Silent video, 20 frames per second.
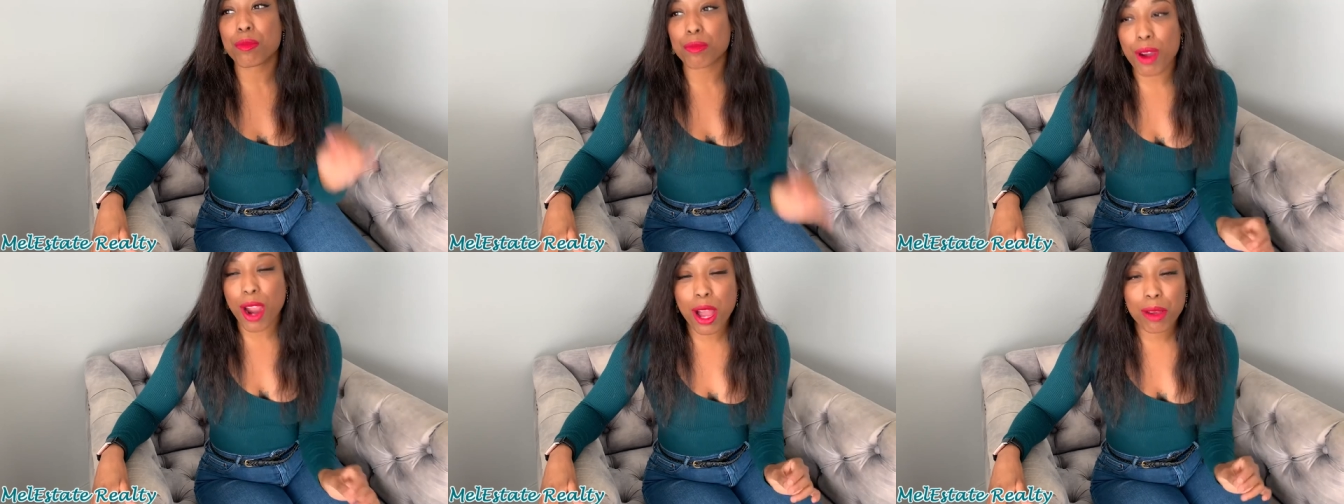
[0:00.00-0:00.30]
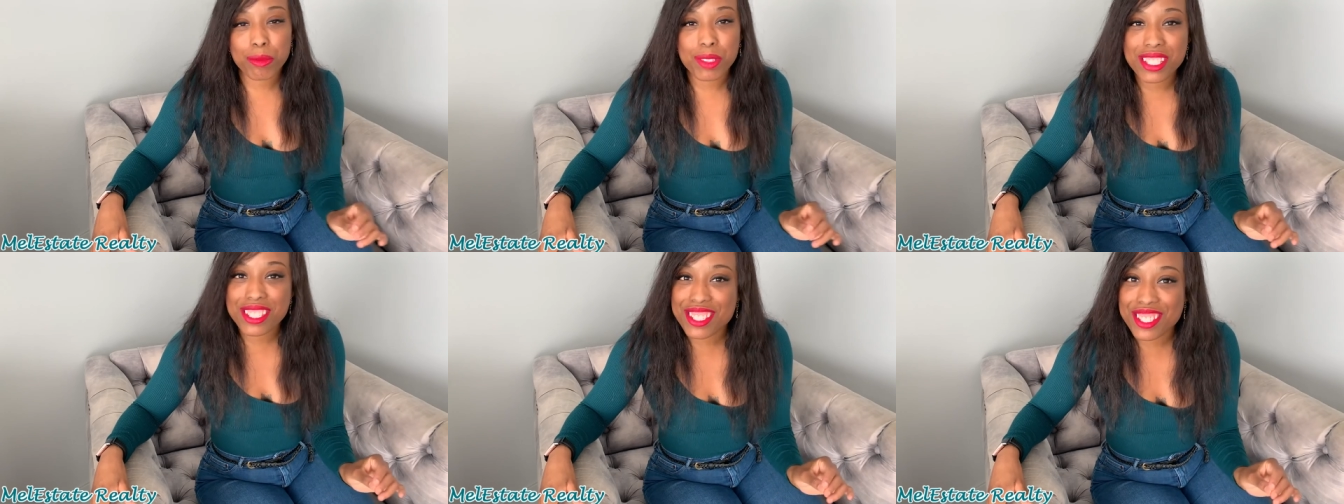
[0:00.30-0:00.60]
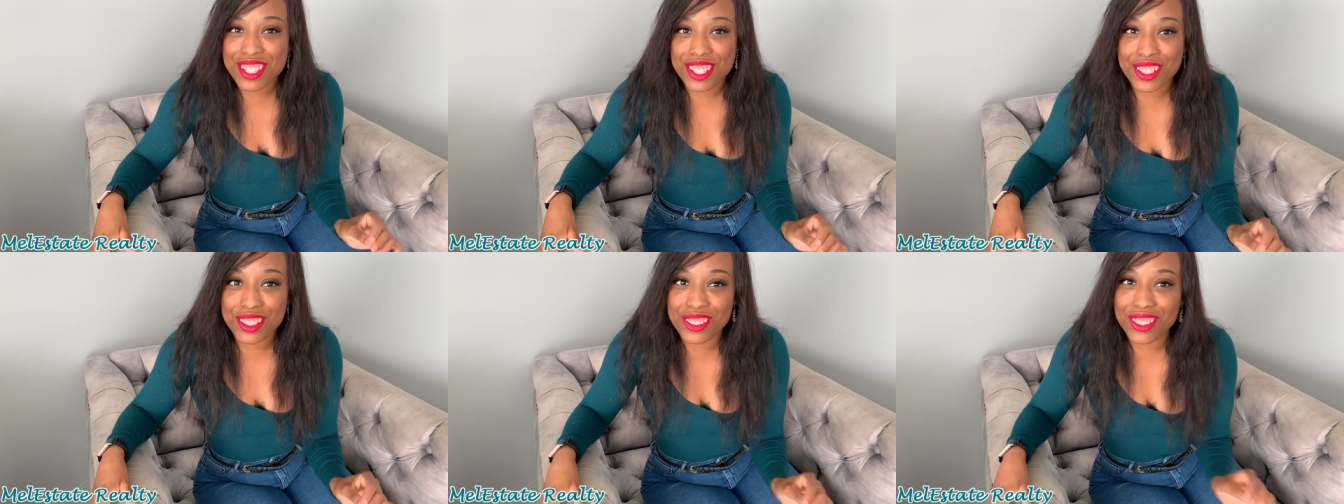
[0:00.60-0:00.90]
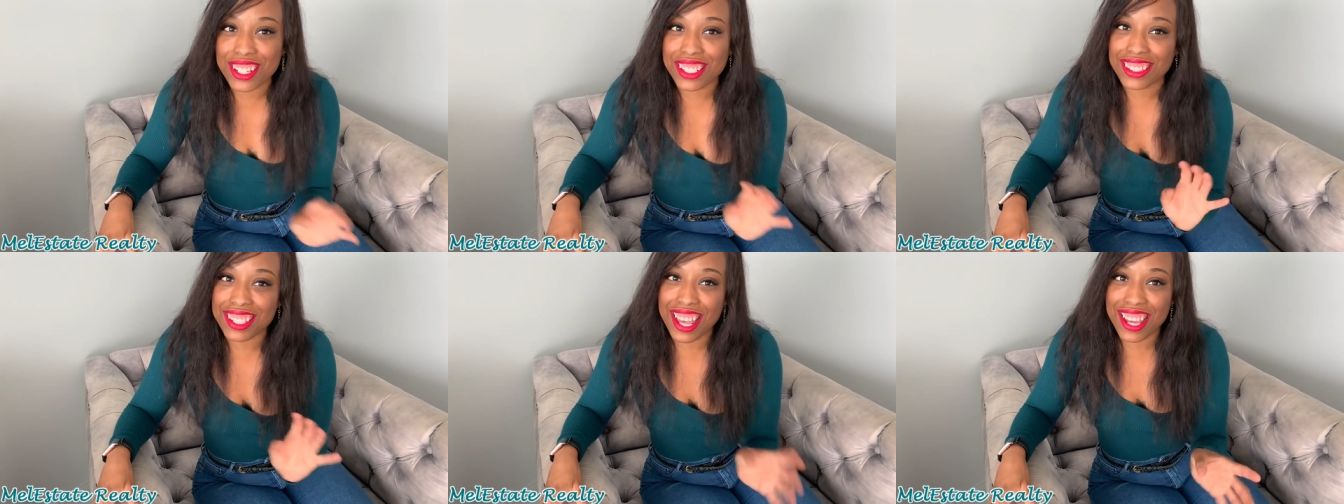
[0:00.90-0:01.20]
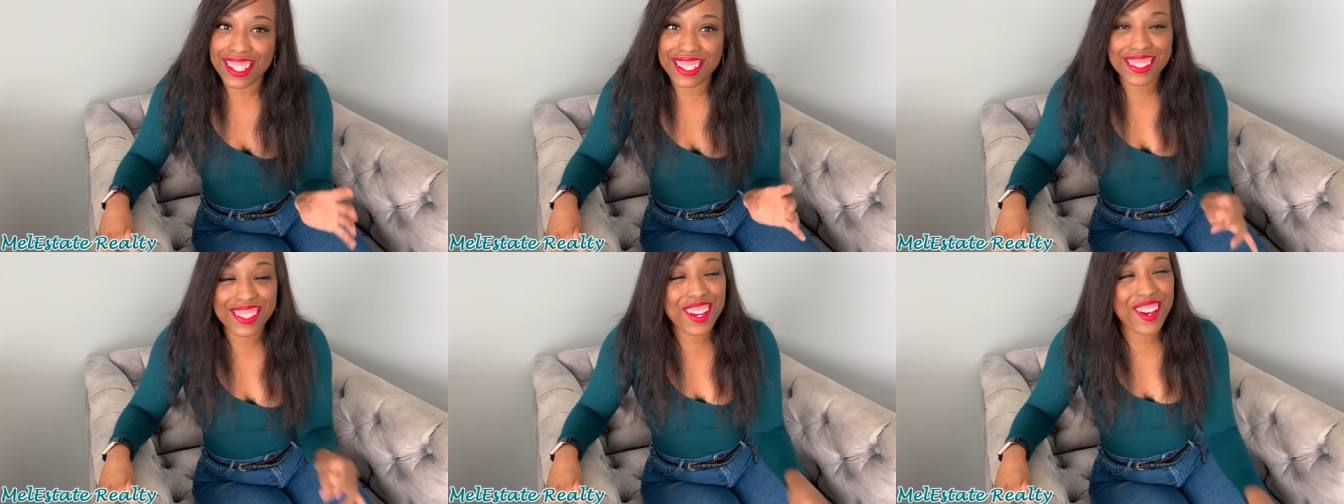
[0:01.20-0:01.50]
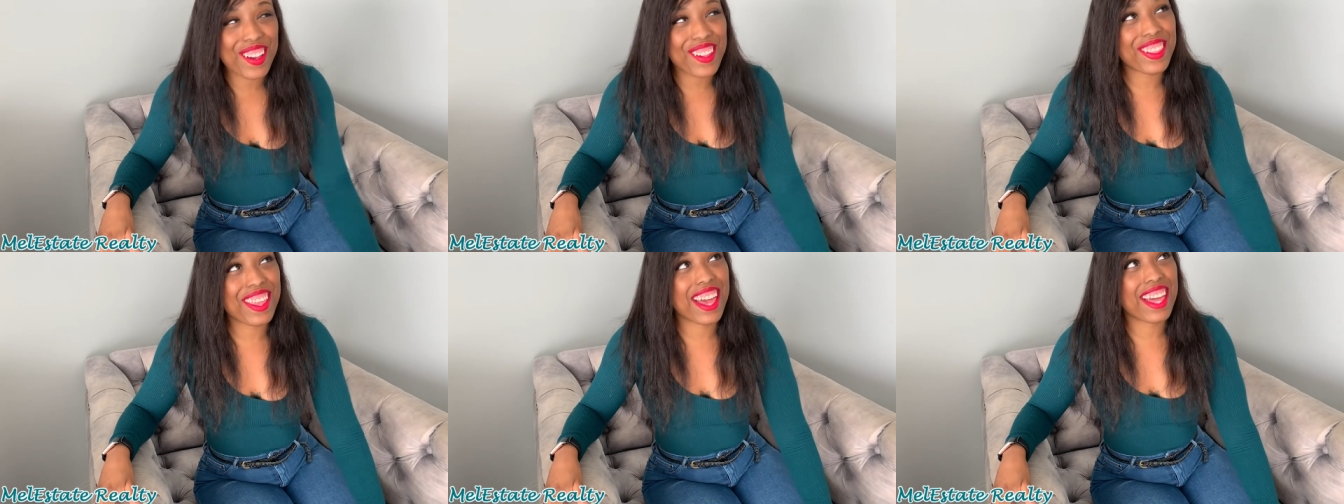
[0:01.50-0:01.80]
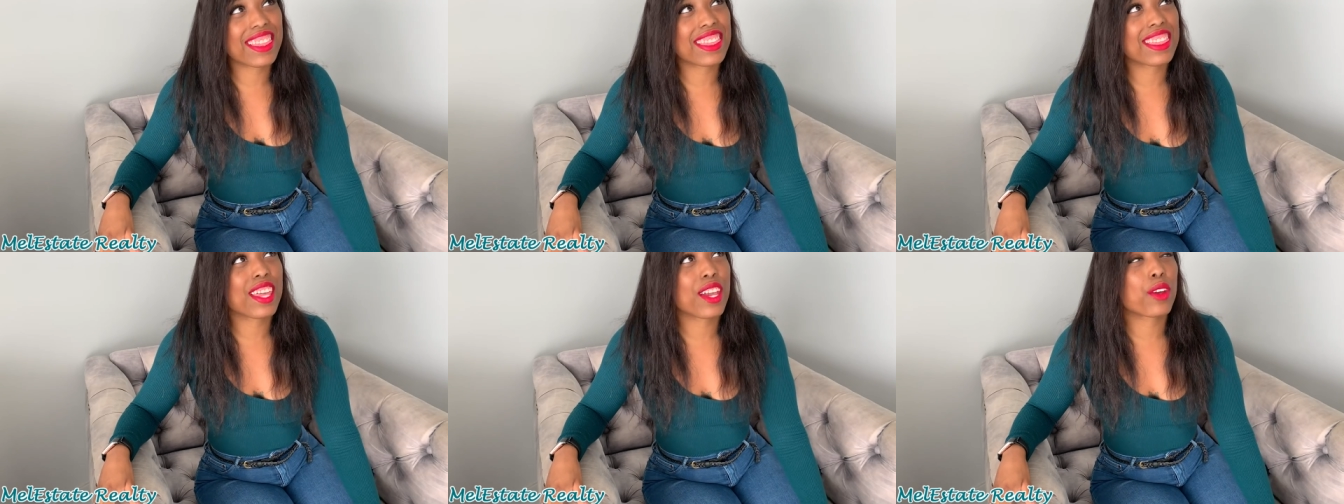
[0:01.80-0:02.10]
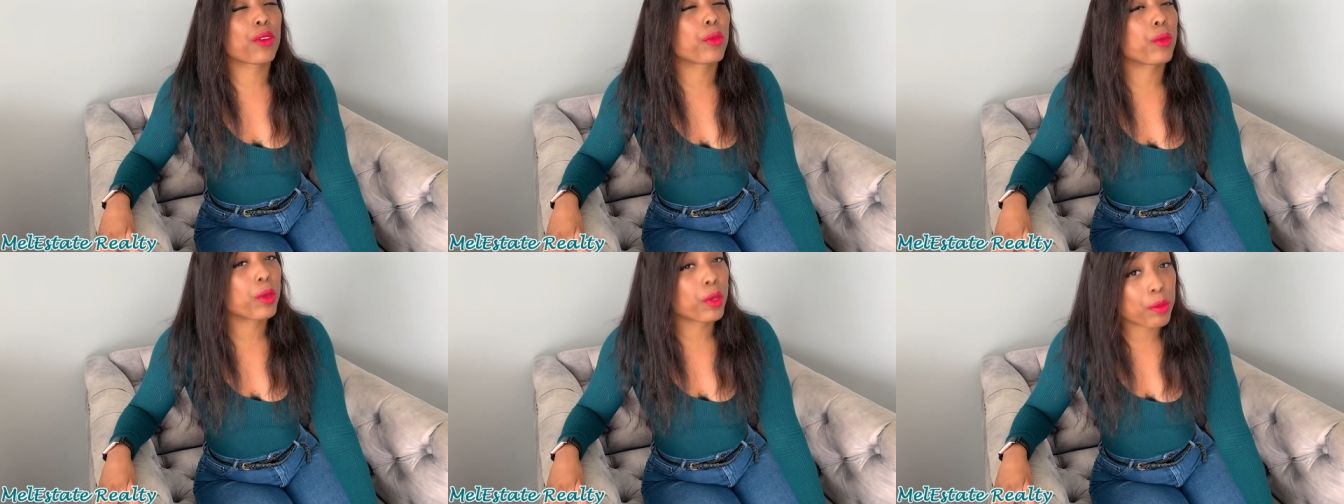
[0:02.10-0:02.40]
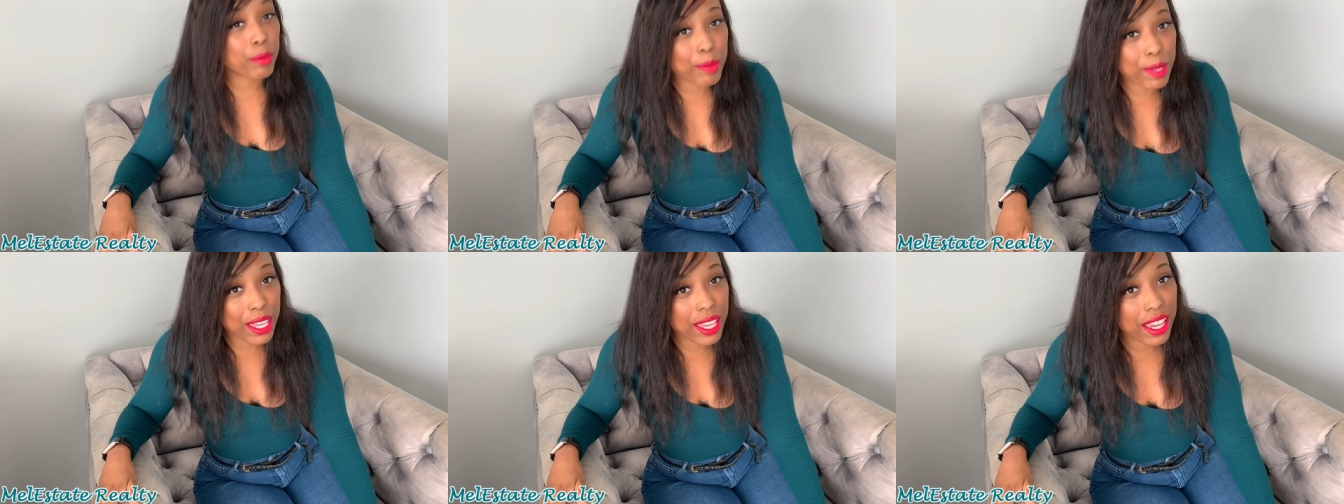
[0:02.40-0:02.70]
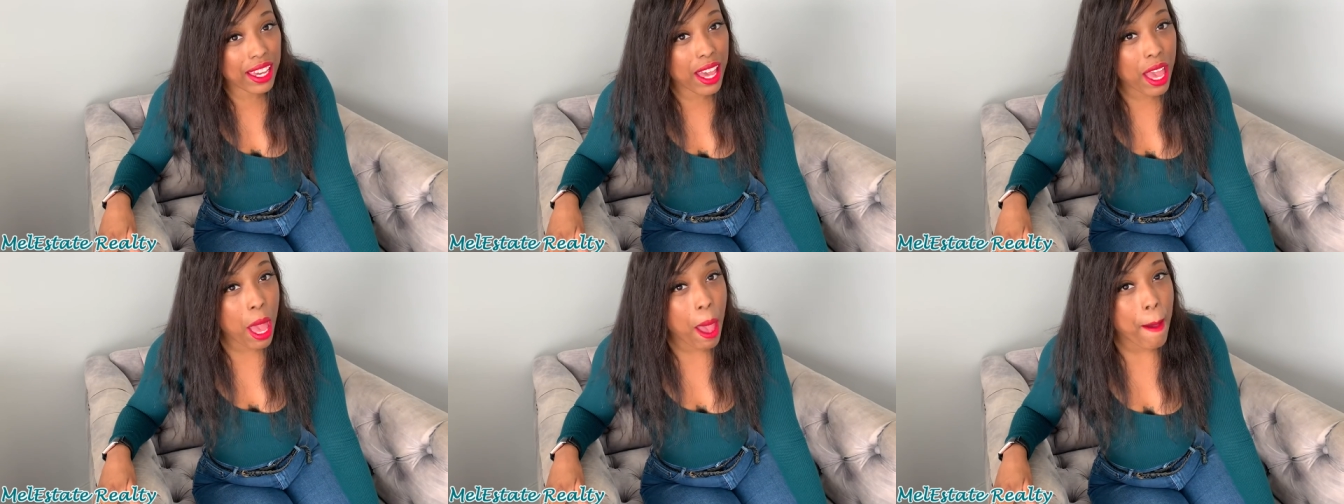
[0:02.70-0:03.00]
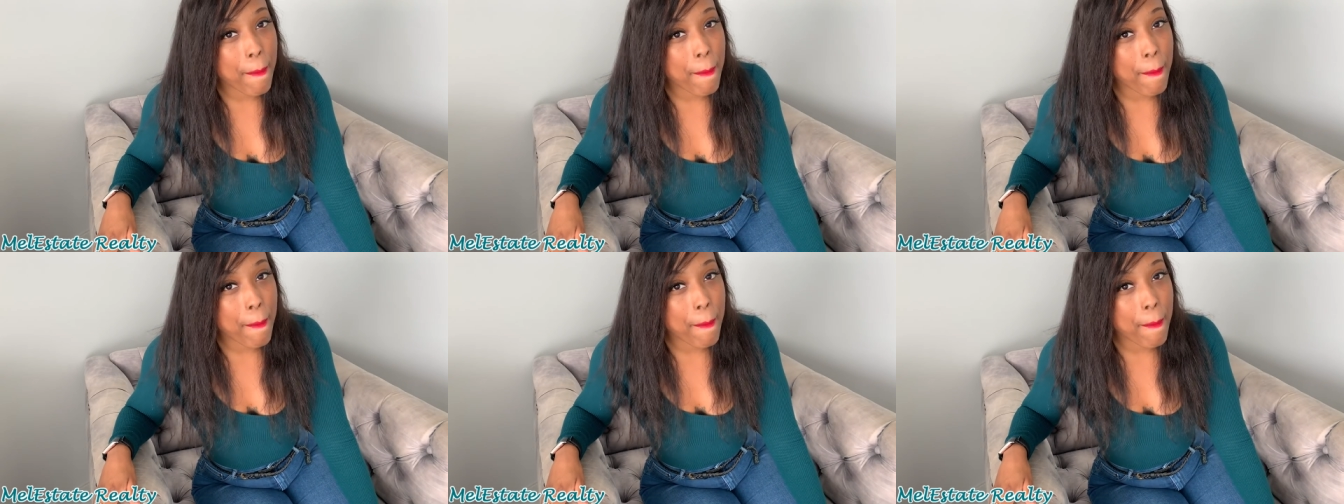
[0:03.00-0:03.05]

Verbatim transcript: promise you and let you know that there will be